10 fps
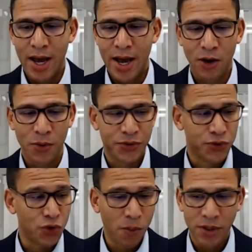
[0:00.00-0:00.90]
how, with
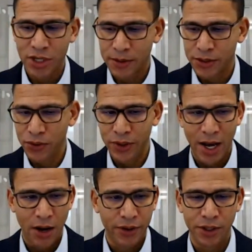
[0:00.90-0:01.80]
so much opportunity,
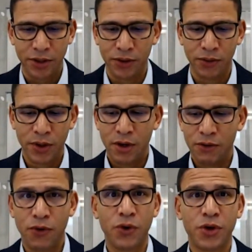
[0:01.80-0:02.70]
how can you
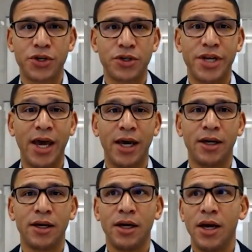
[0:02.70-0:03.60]
focus your day?
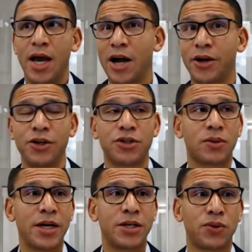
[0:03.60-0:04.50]
How can you use the
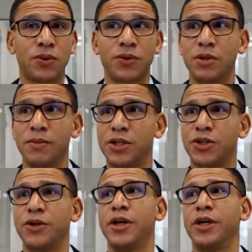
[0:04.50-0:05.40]
right tools to make
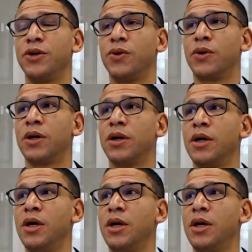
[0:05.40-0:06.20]
sure that you're